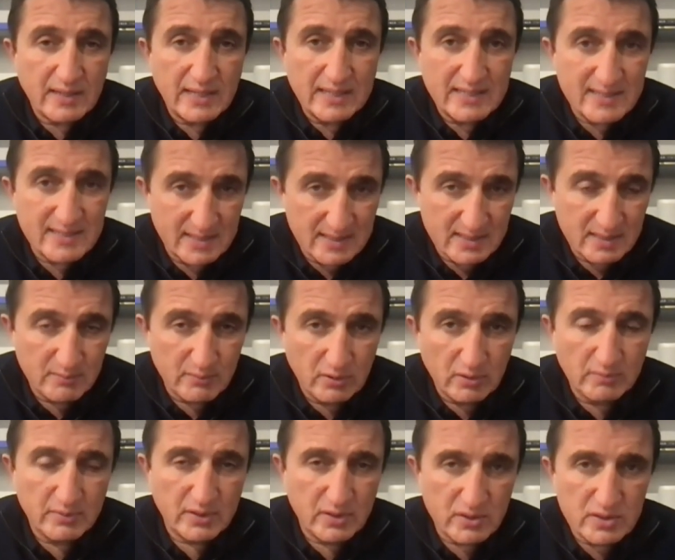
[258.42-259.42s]
accessible
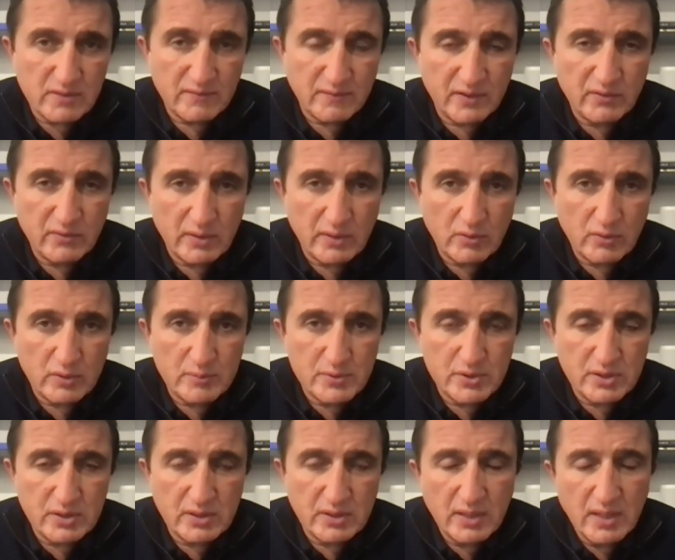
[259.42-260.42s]
because of end-to-end
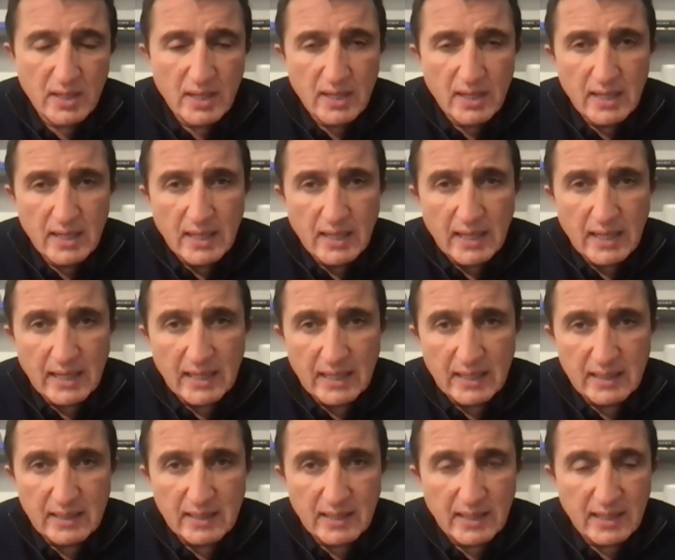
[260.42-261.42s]
encryption.
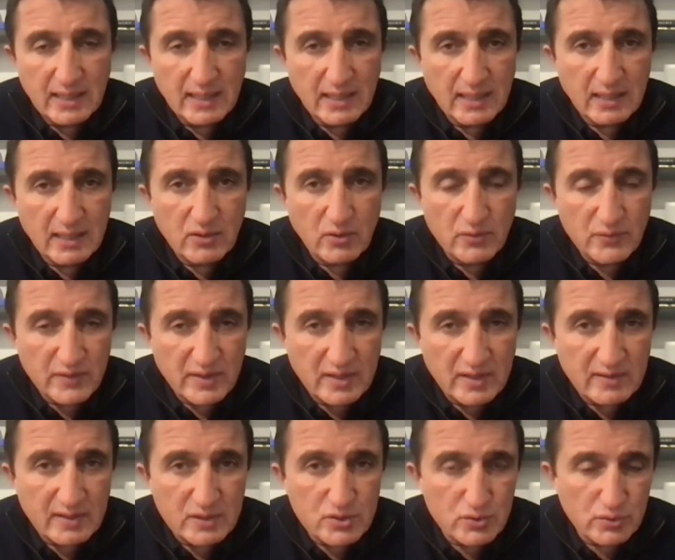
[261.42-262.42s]
And any content
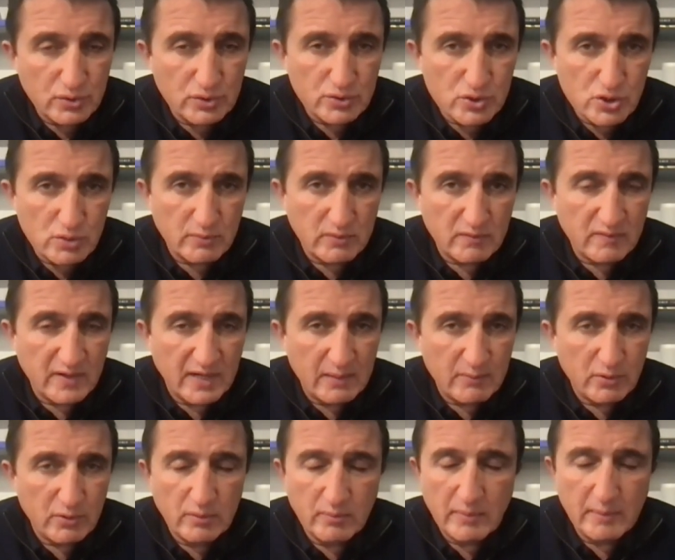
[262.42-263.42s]
that you consume on
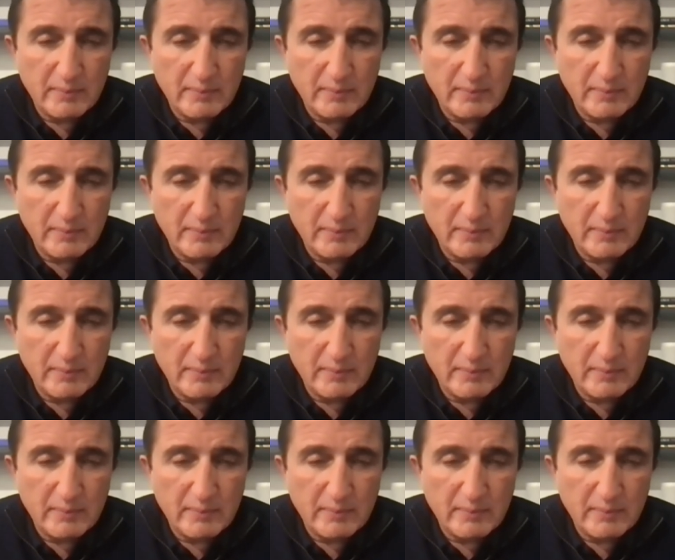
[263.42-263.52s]
Viber, I